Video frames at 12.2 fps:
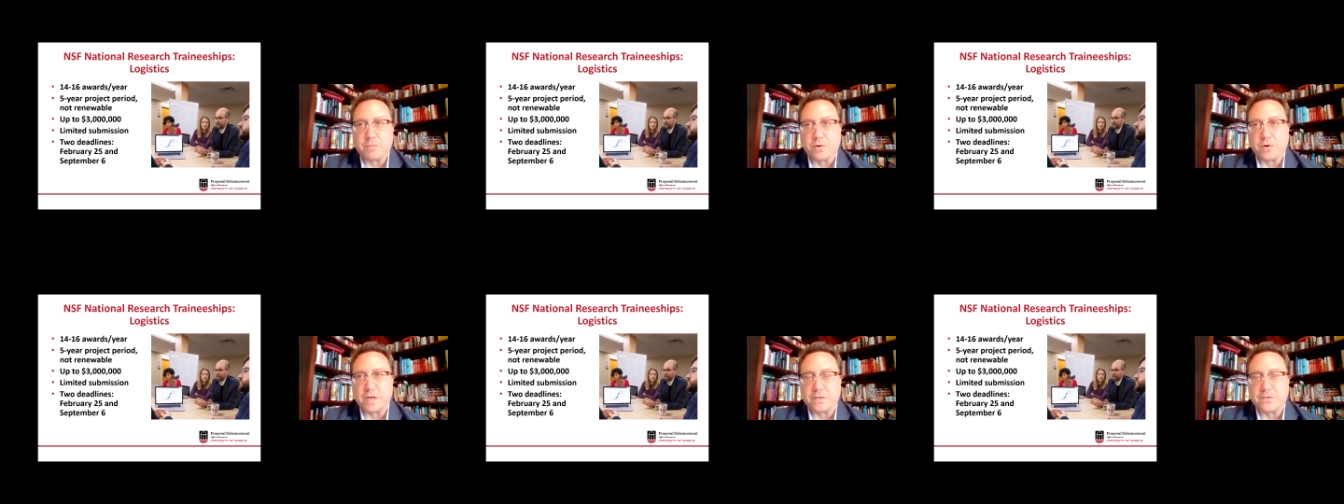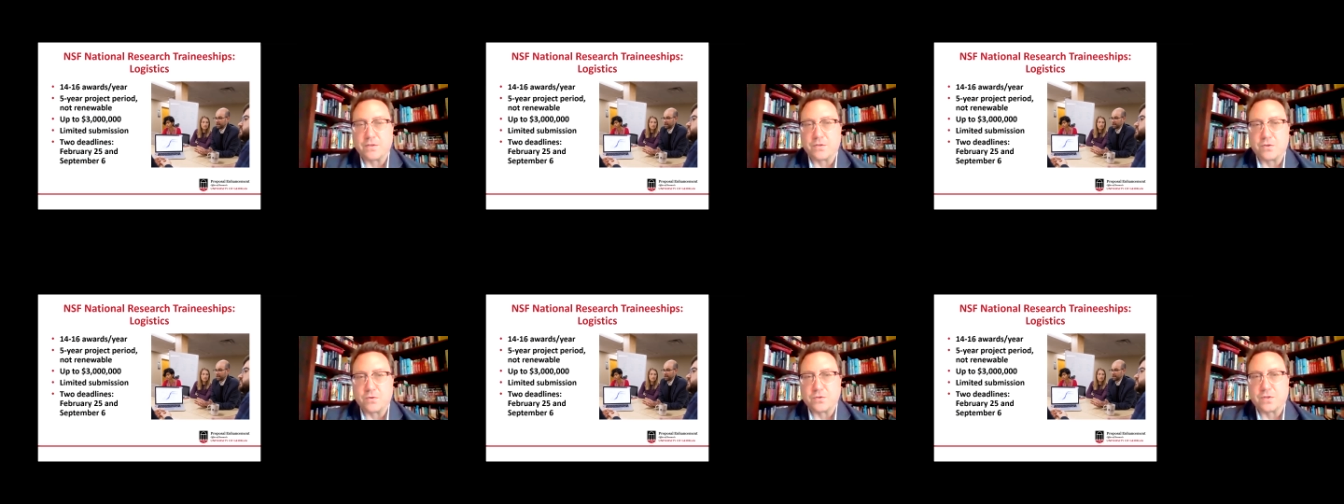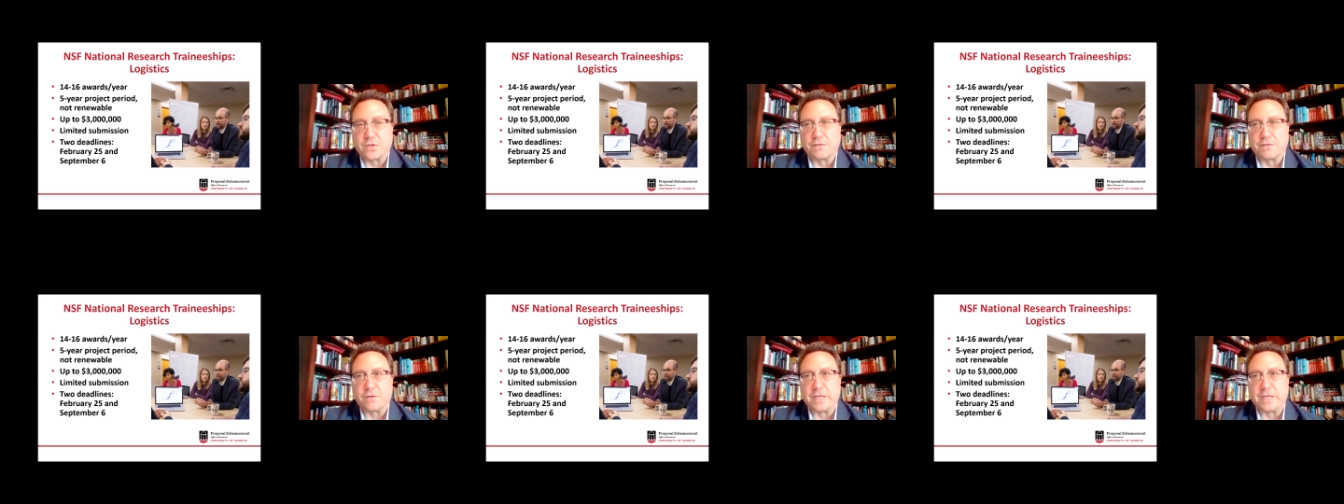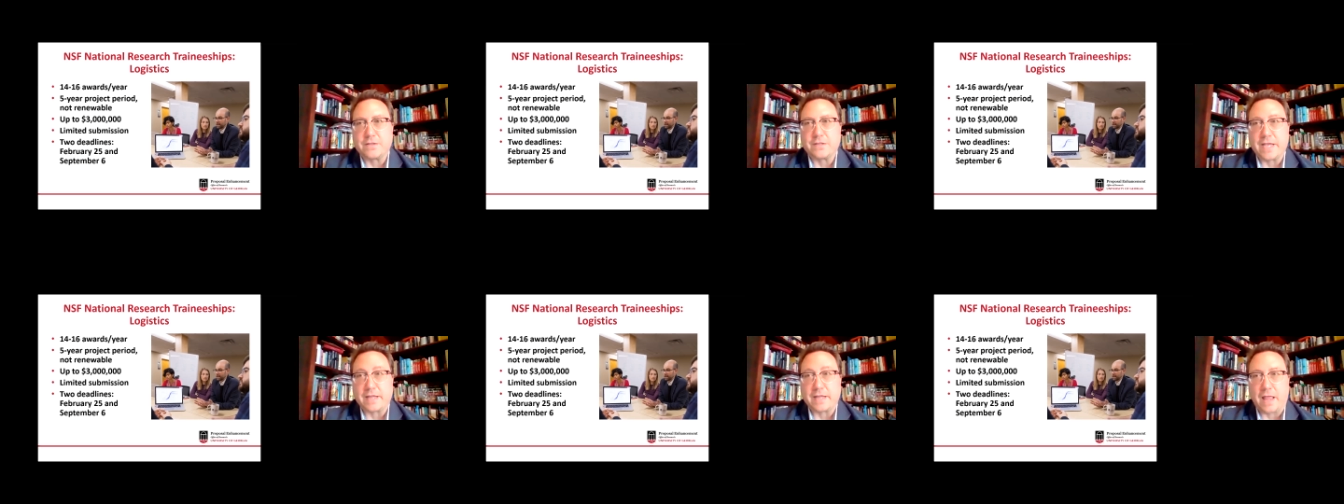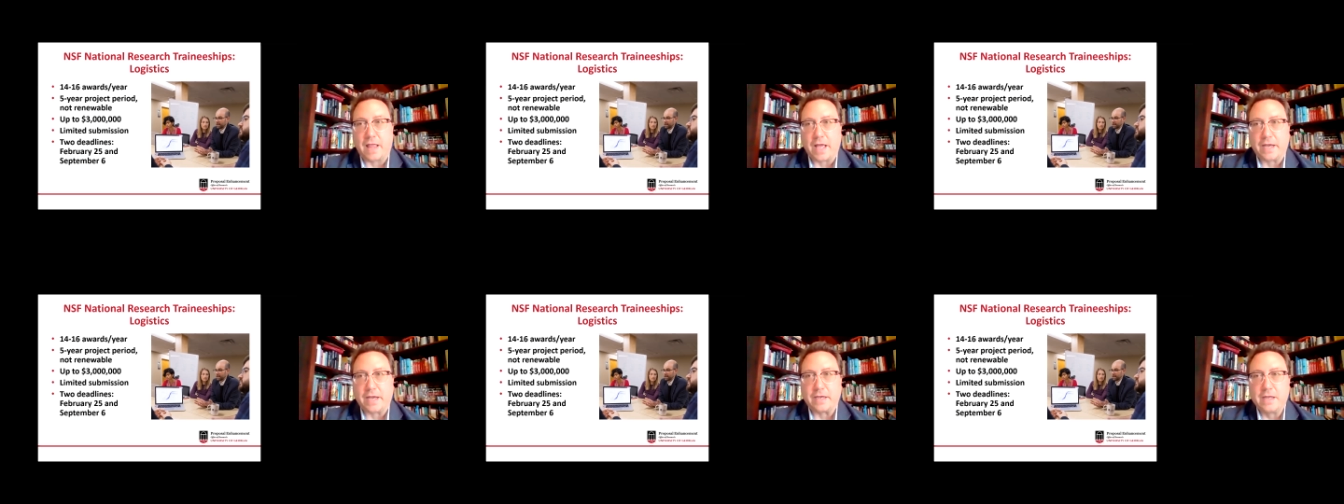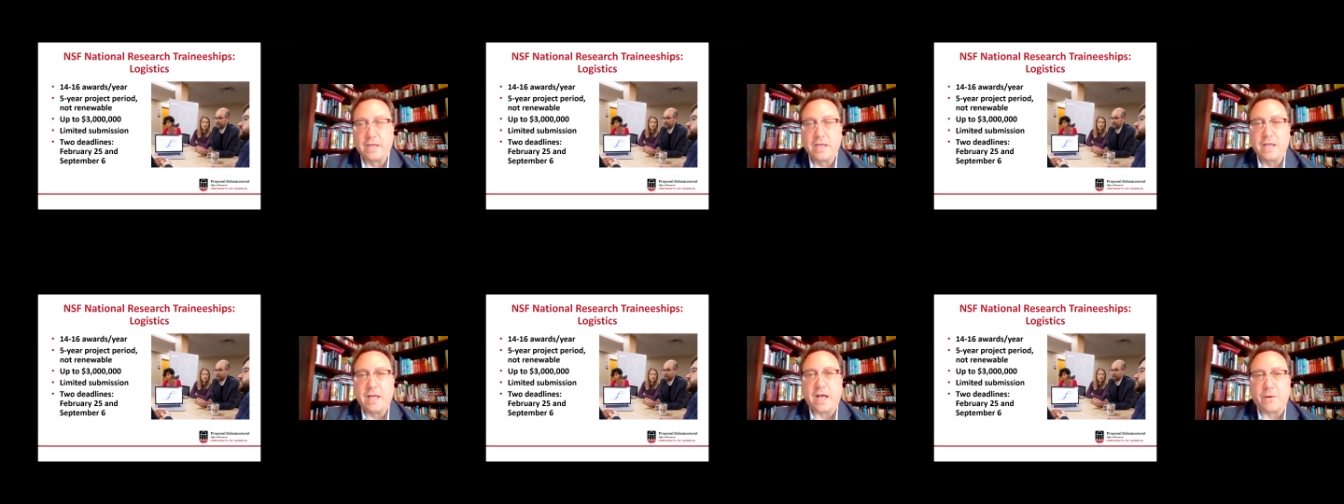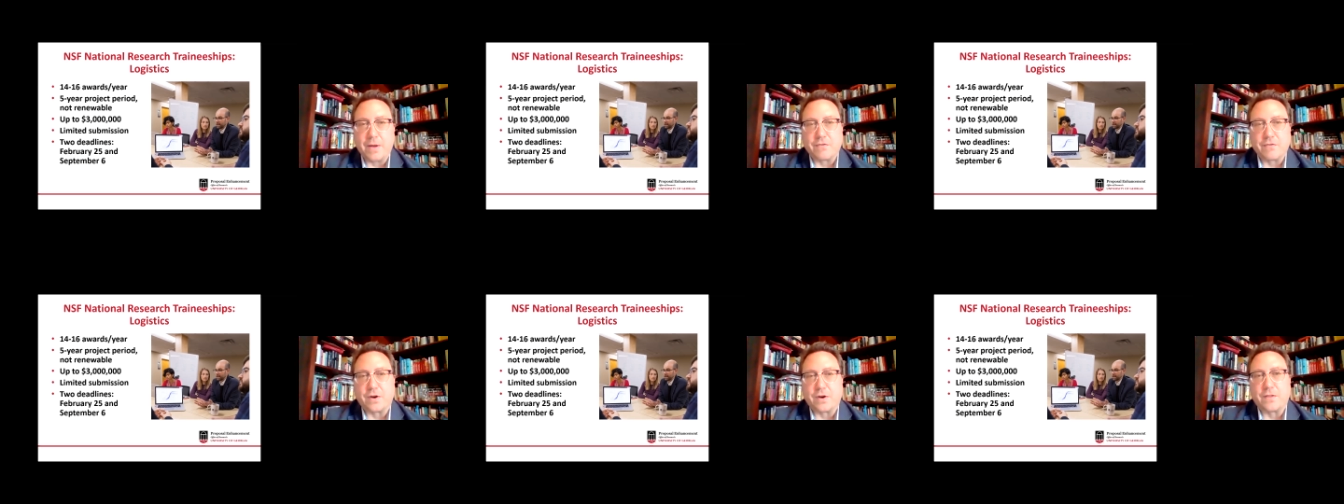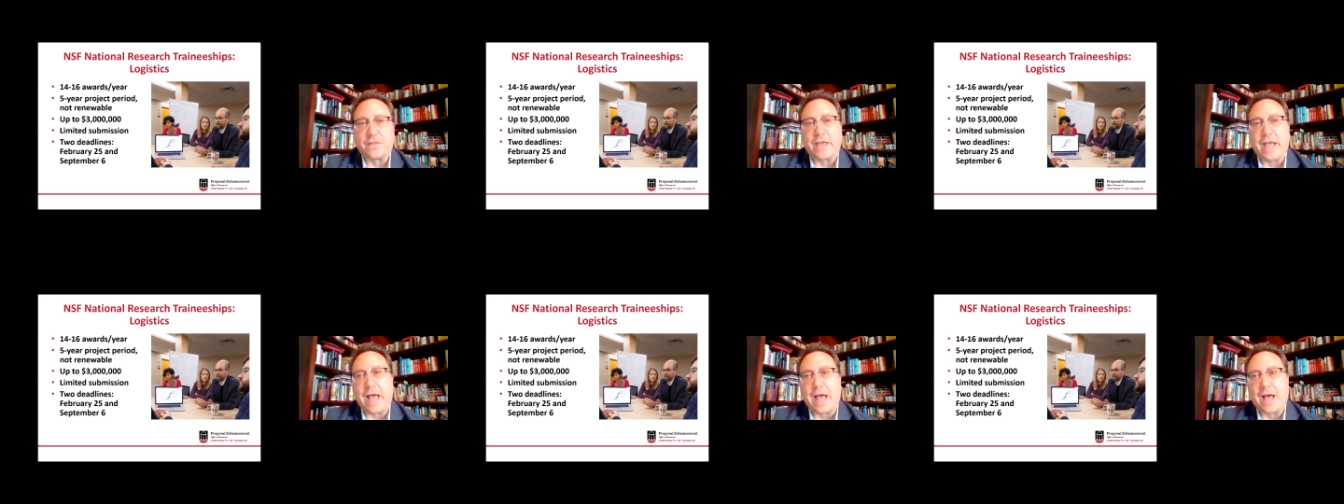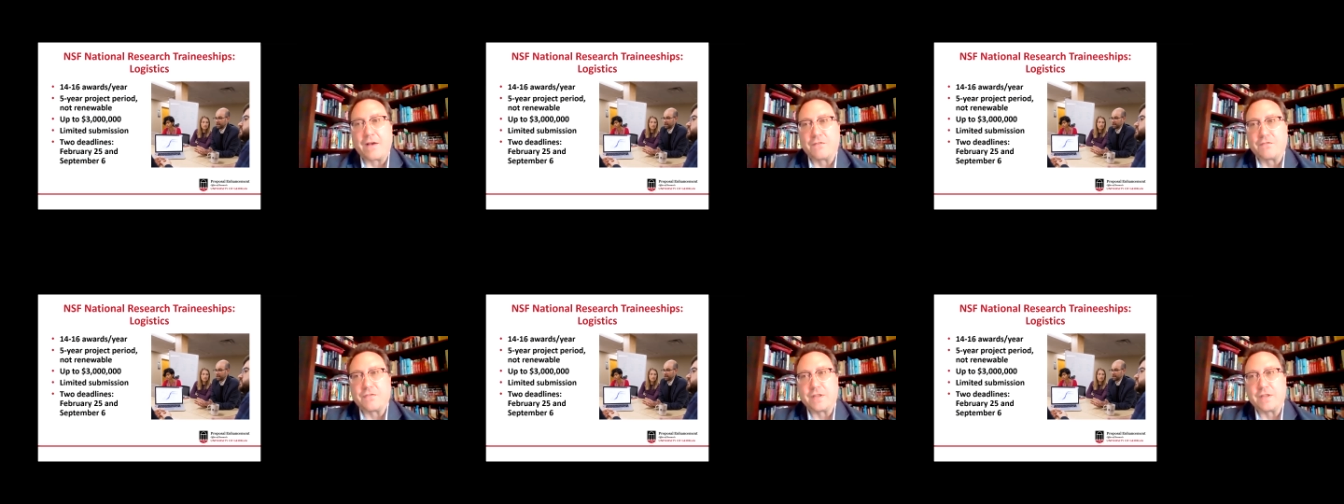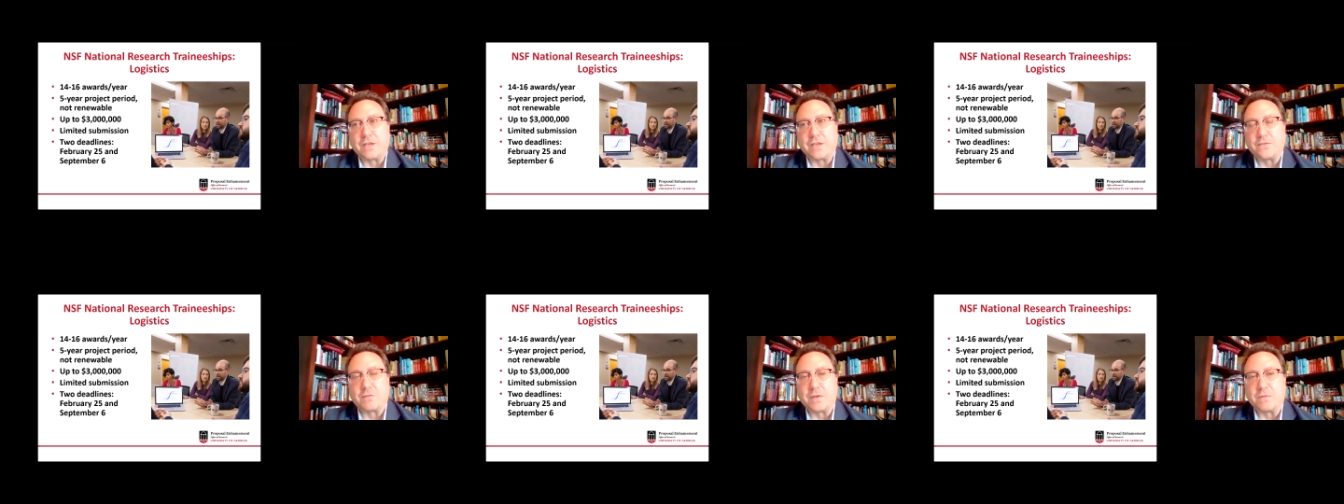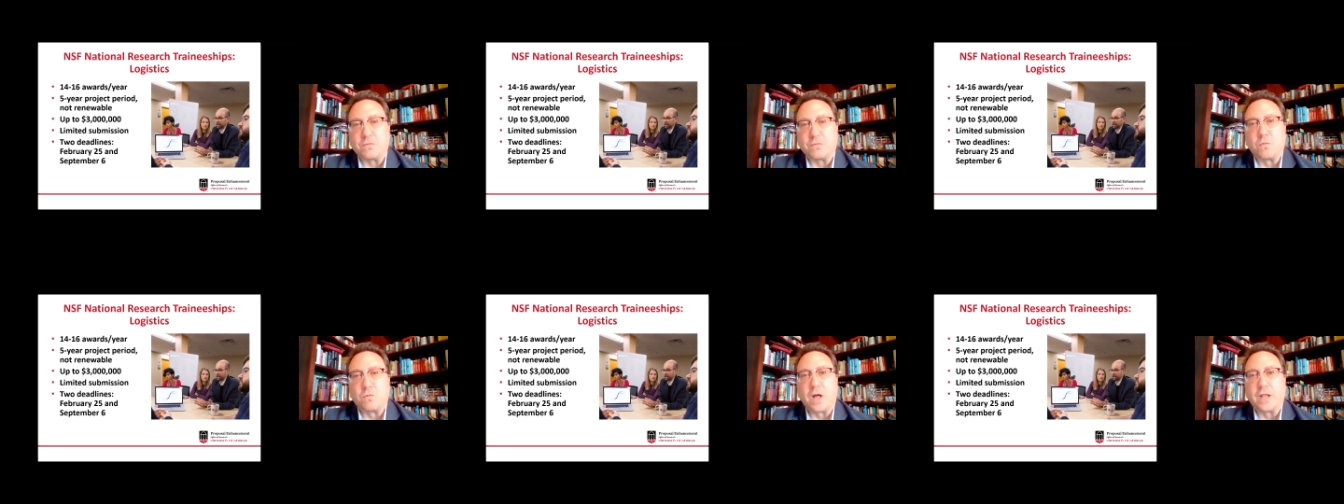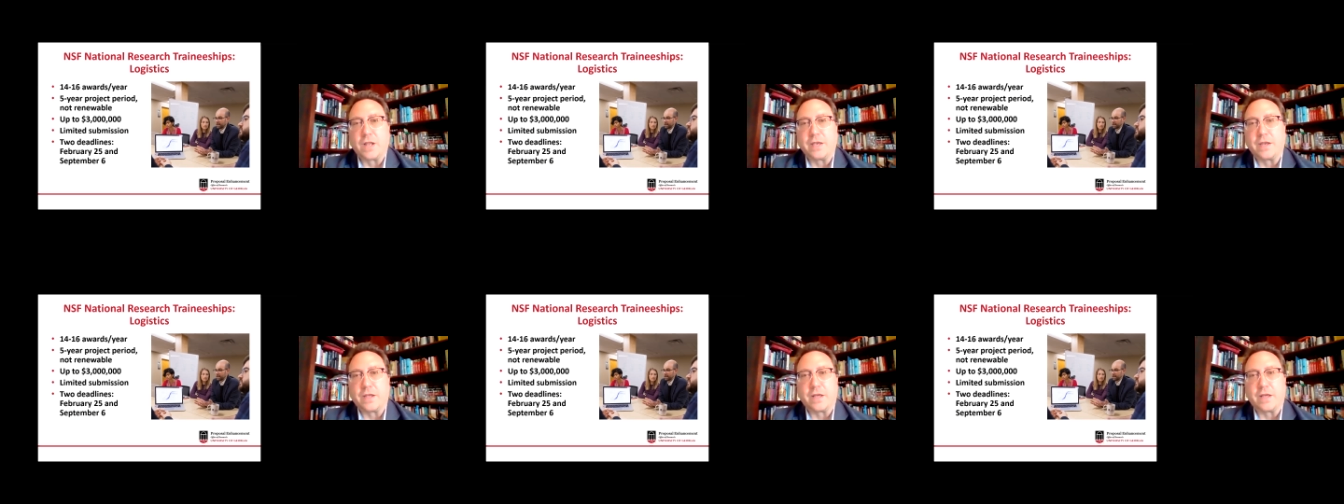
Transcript: per institution for each deadline. However, it used to be one